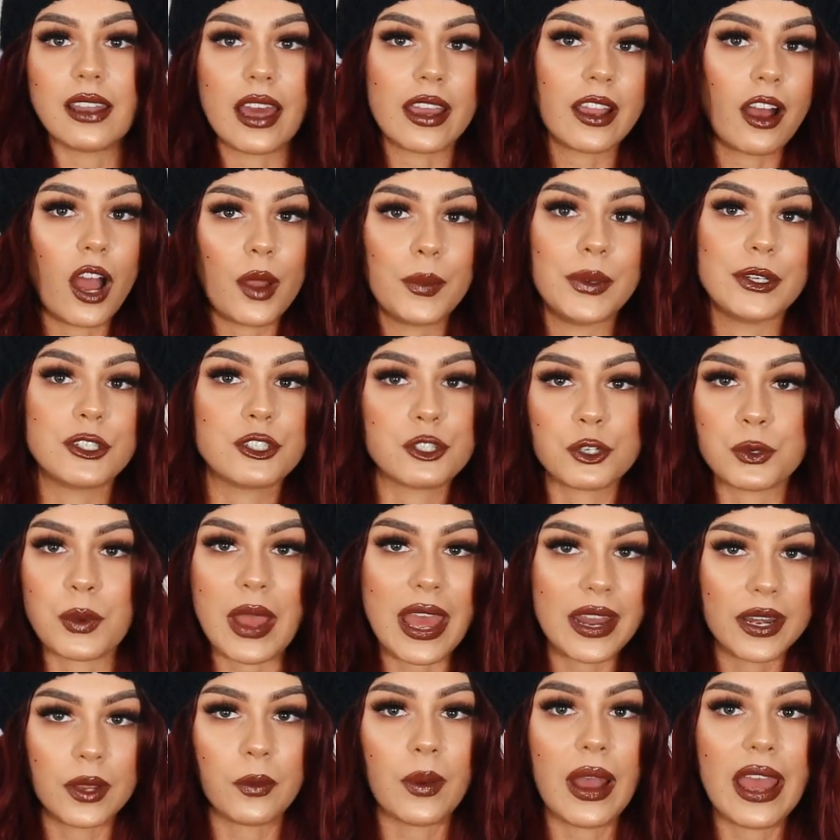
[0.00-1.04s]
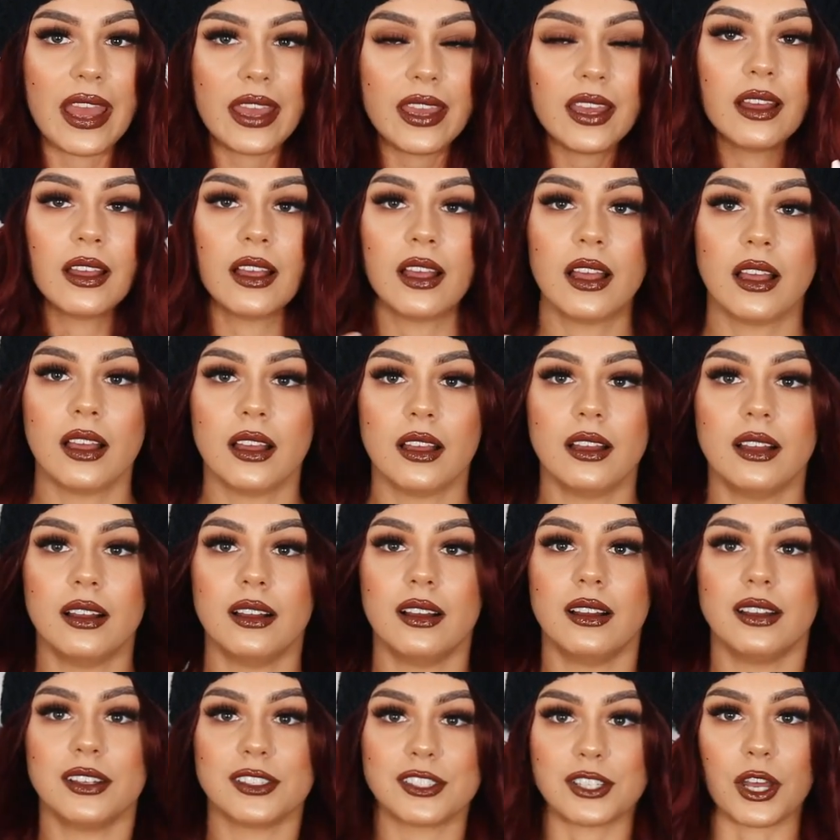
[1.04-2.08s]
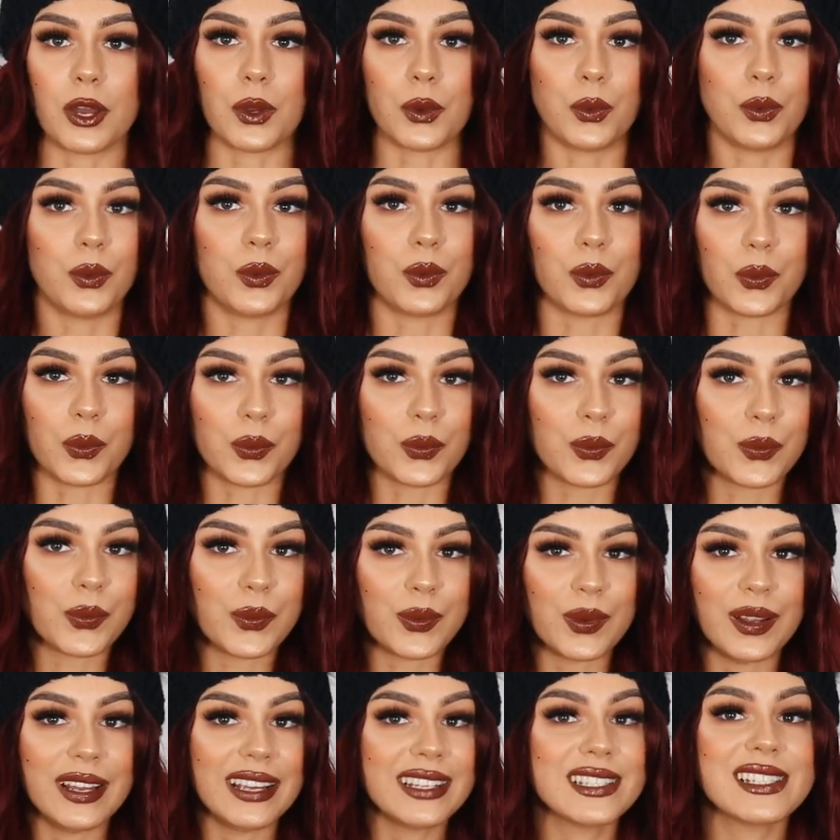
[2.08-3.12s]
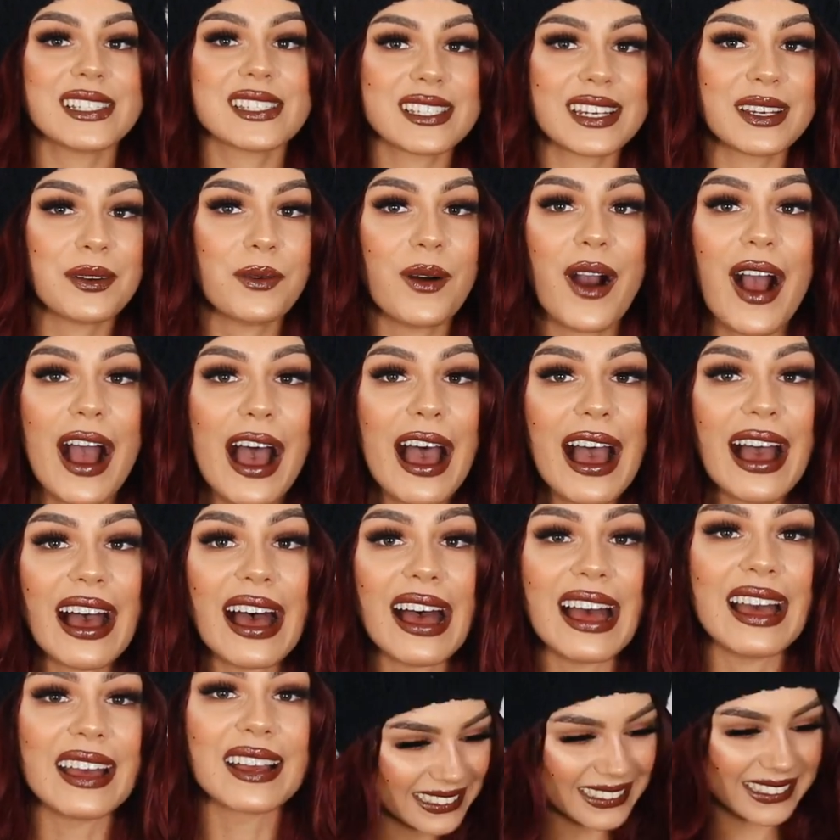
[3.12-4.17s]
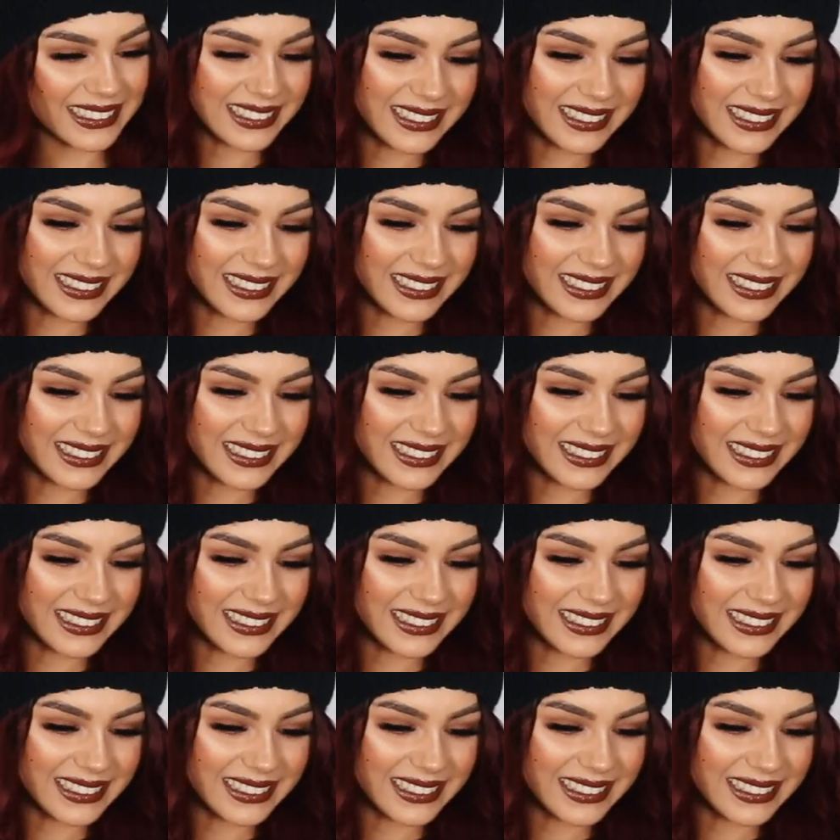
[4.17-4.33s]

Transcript: like I would do anyway. So it worked.